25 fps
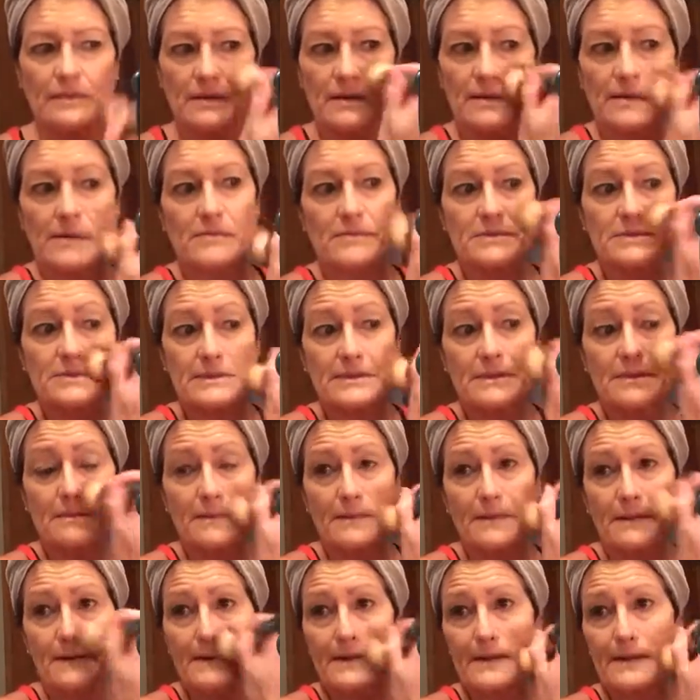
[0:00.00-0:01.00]
And I'm
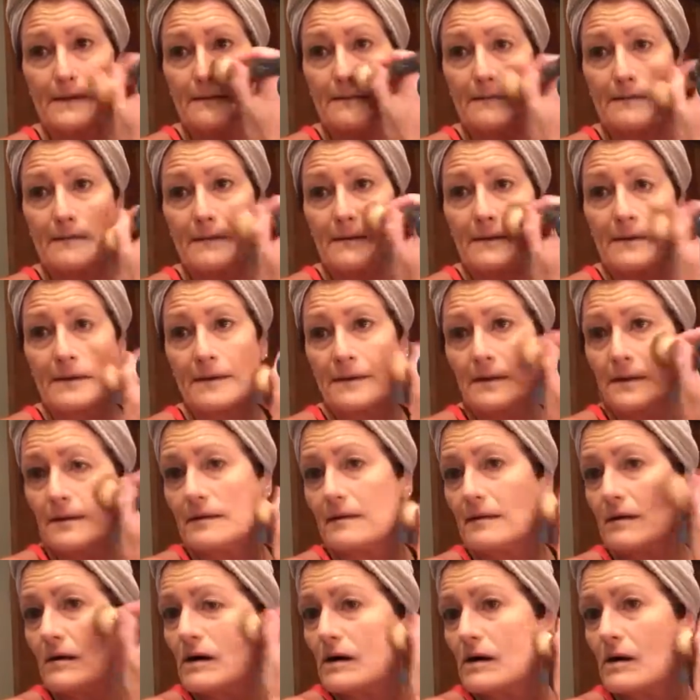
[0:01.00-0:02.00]
stippling it
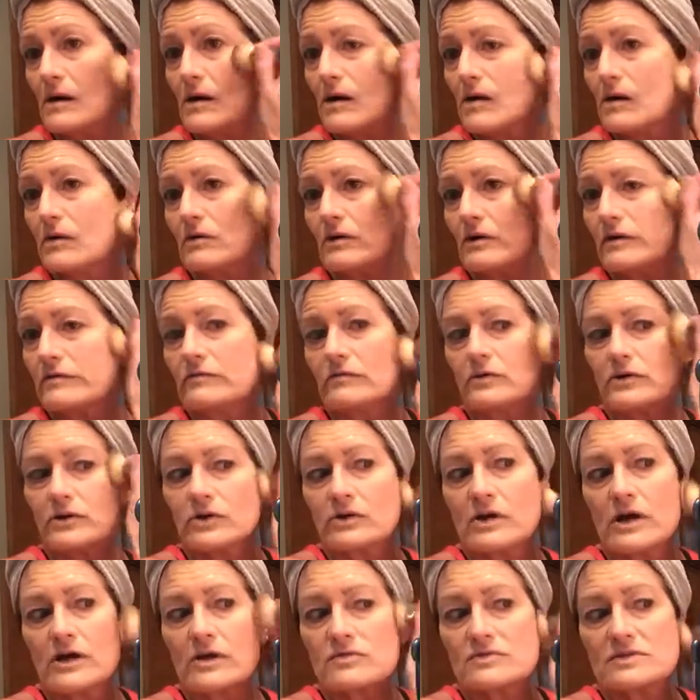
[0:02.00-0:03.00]
in all over.
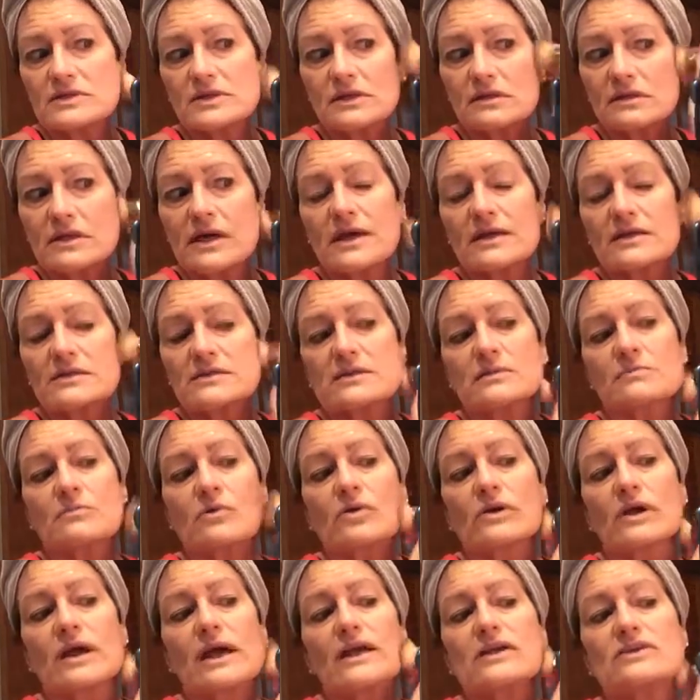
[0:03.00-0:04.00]
You're not going to see a line of
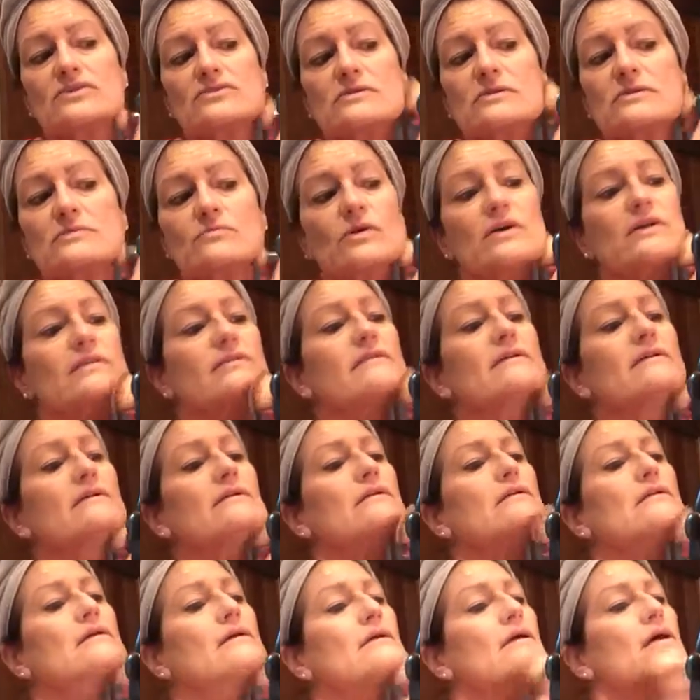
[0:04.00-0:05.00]
demarcation with
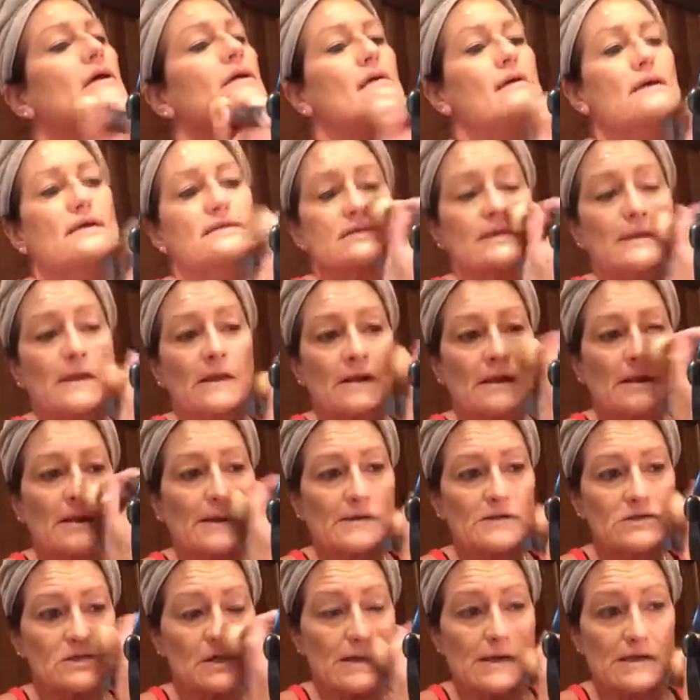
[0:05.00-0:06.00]
it. It's going to
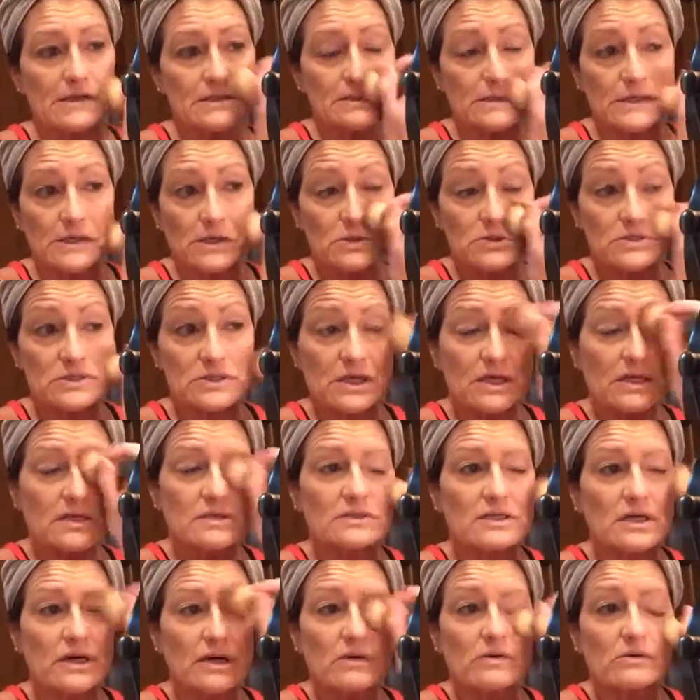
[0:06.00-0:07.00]
adjust to your
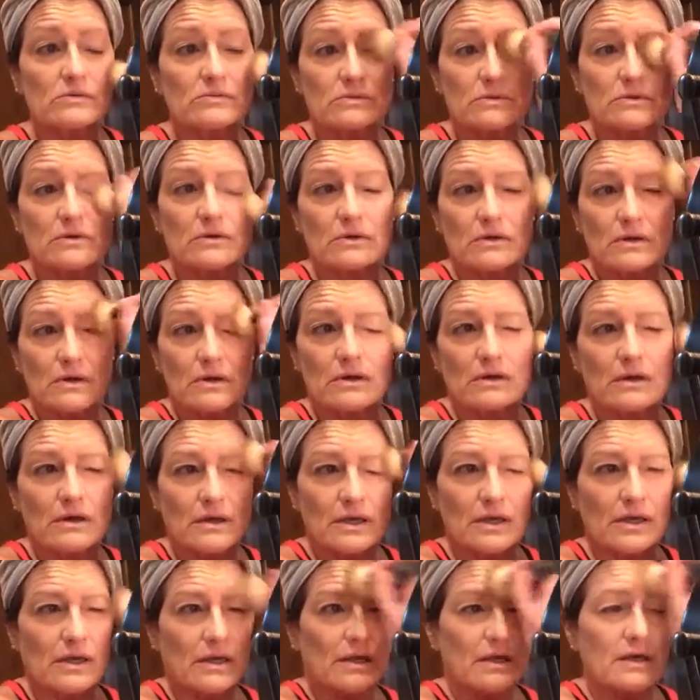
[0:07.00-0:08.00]
skin tone.
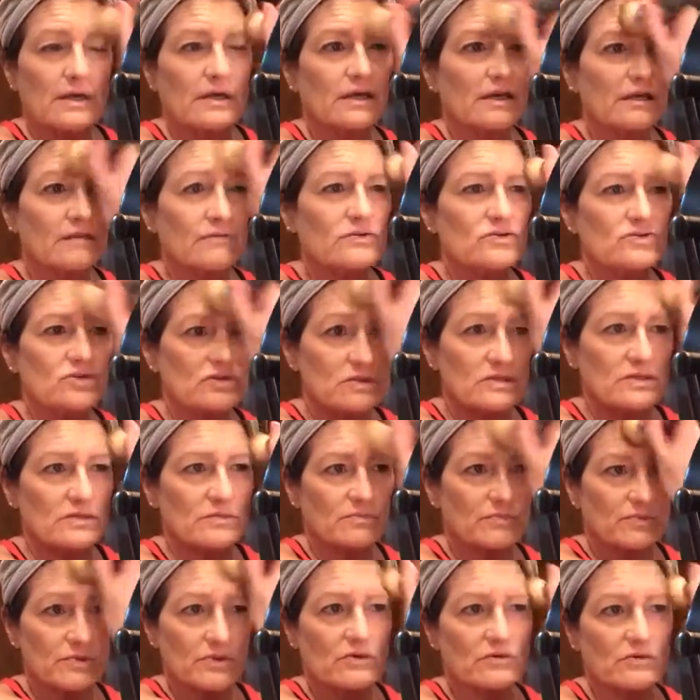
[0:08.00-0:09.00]
Give you just a
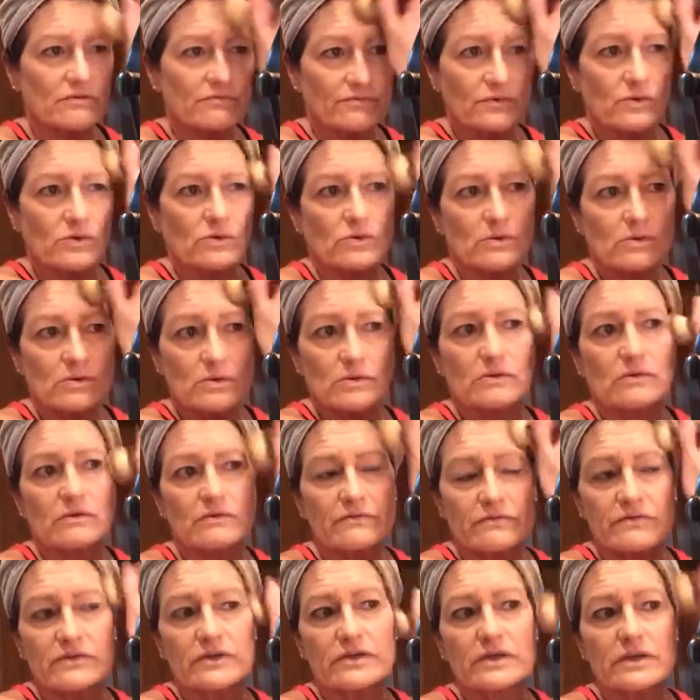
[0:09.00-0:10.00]
beautiful
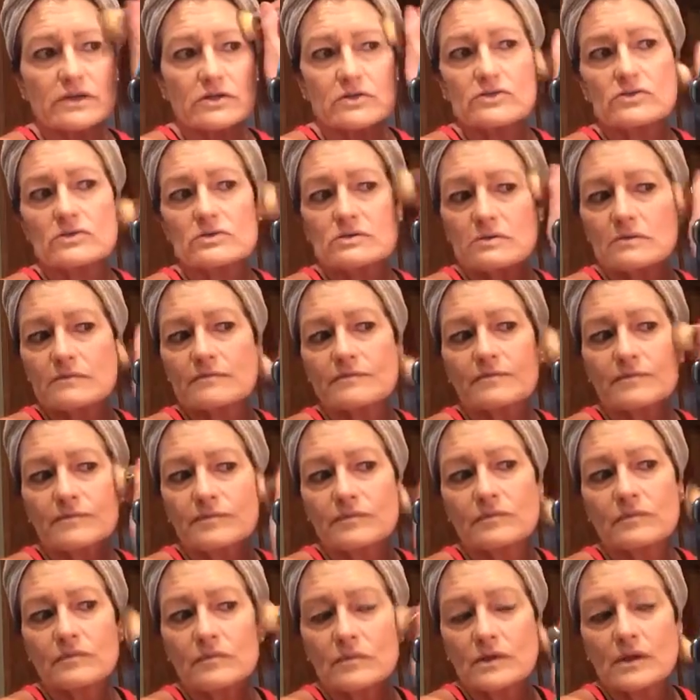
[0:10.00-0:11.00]
finish
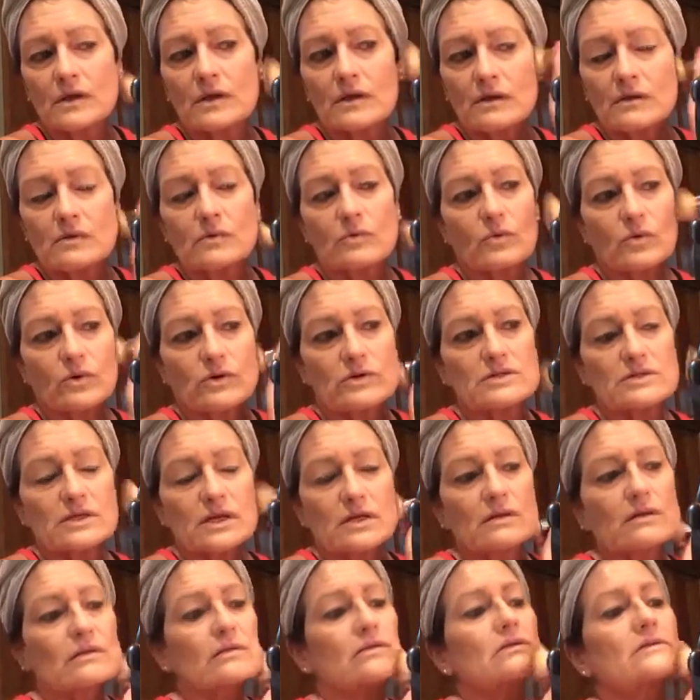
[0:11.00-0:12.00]
where it's
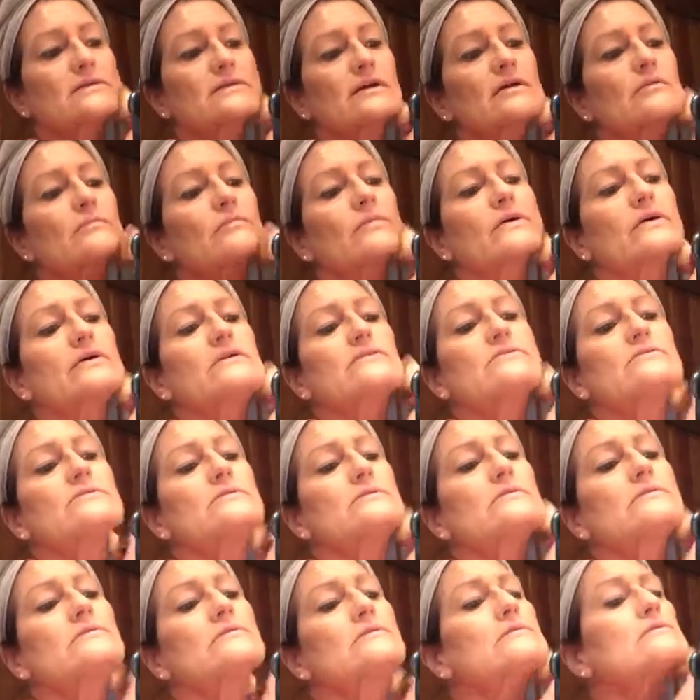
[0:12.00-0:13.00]
going to look
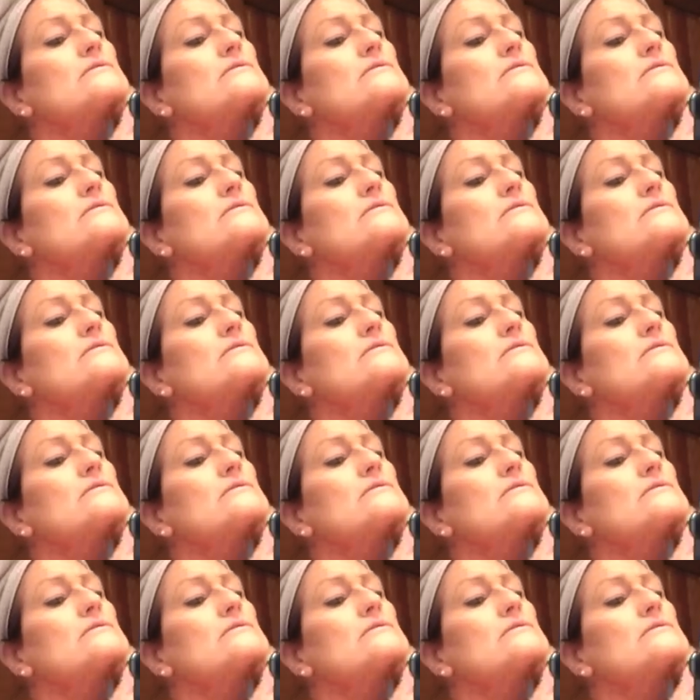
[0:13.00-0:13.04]
airbrushed.